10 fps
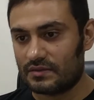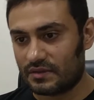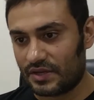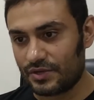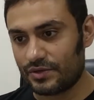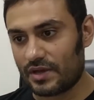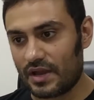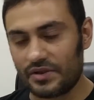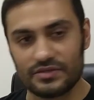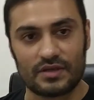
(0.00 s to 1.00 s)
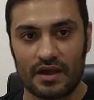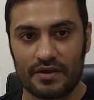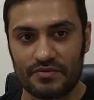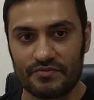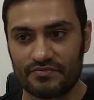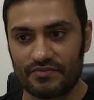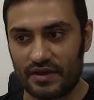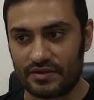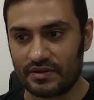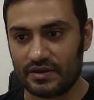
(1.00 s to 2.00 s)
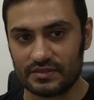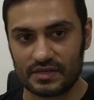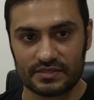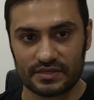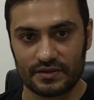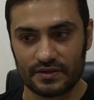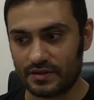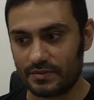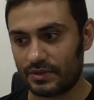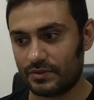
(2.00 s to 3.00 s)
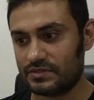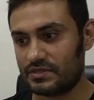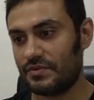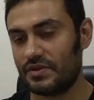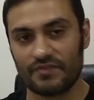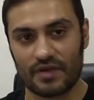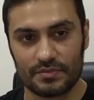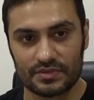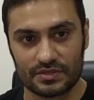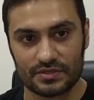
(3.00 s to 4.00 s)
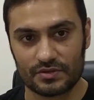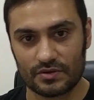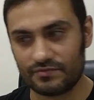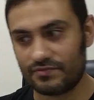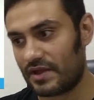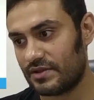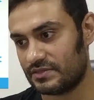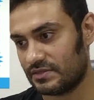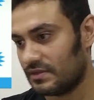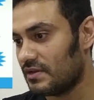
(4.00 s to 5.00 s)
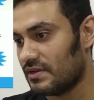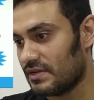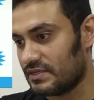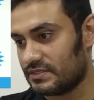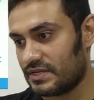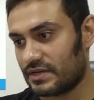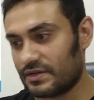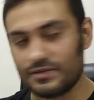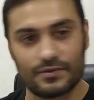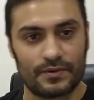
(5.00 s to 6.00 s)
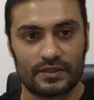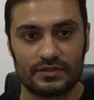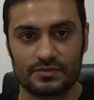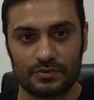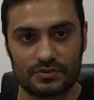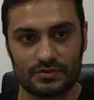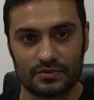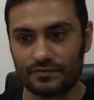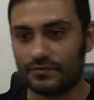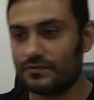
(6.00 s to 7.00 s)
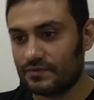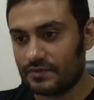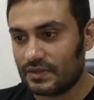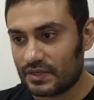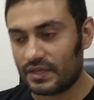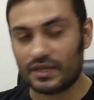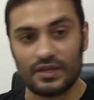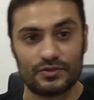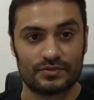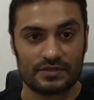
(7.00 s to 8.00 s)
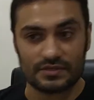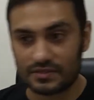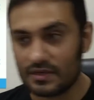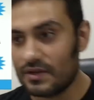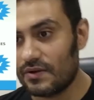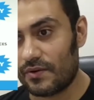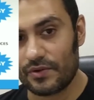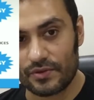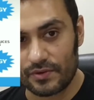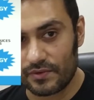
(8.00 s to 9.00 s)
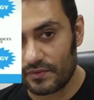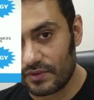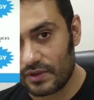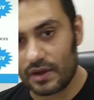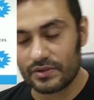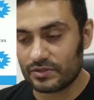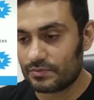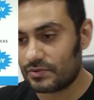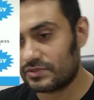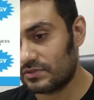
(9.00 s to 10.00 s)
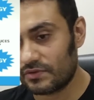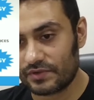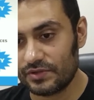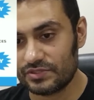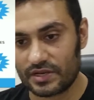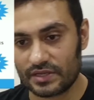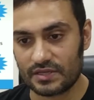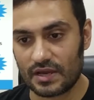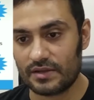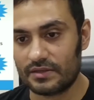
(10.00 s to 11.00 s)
keto diet is higher in fat, as I said earlier, because 75% of fat is taken during this process of ketosis, or you're under the process of ketogenic diet.